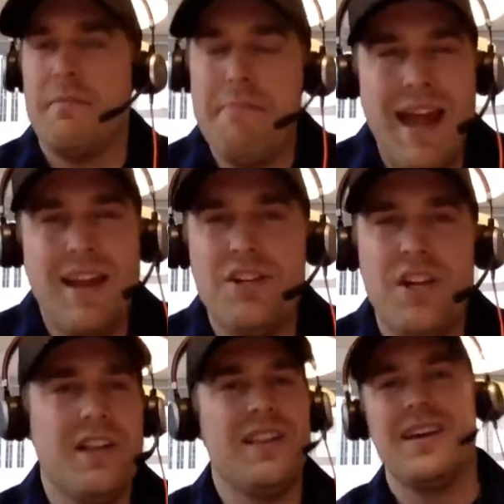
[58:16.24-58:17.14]

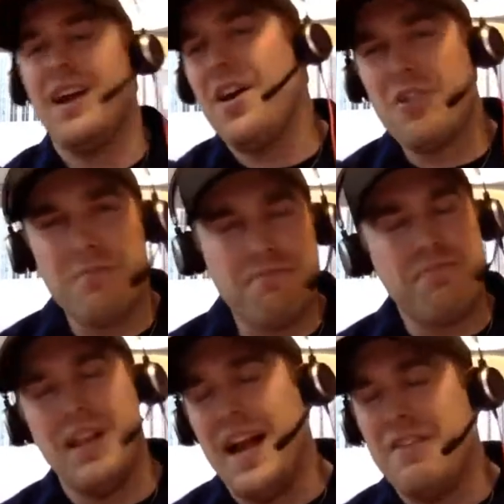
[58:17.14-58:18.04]
Managing like other
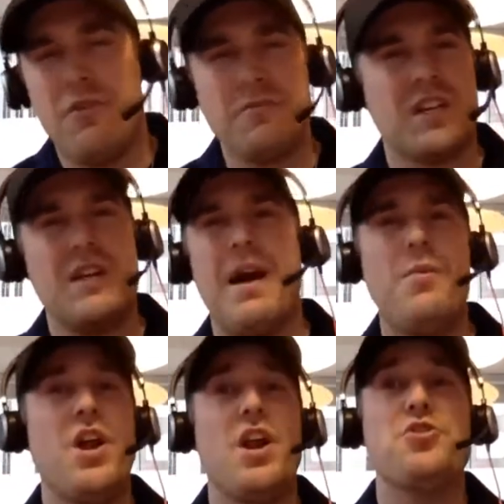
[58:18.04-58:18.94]
platforms that come out where
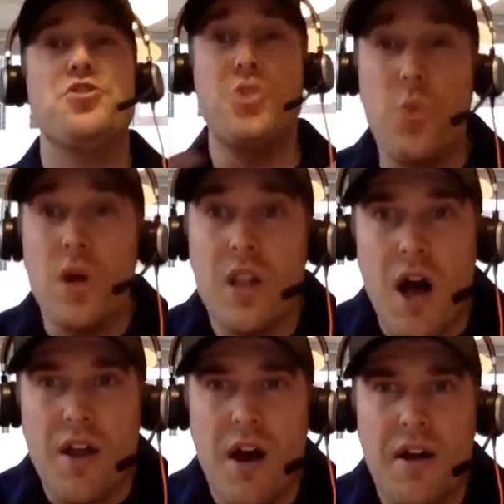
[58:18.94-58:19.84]
you got to do a
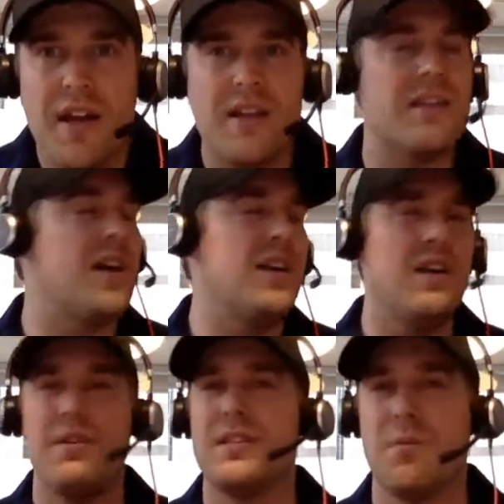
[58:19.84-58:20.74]
lot on it, I
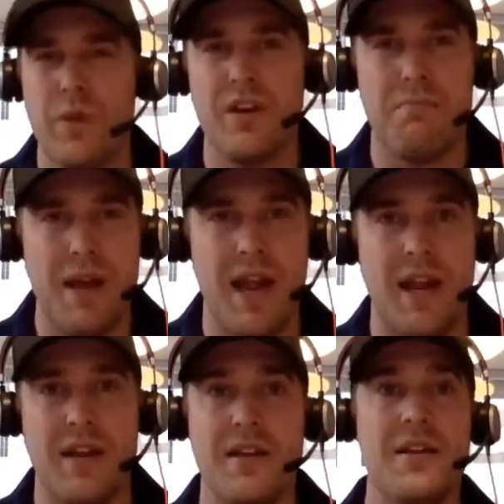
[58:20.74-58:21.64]
know is a real
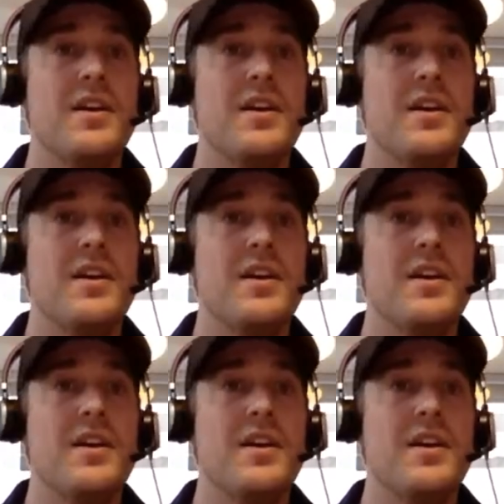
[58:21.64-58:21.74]
pain.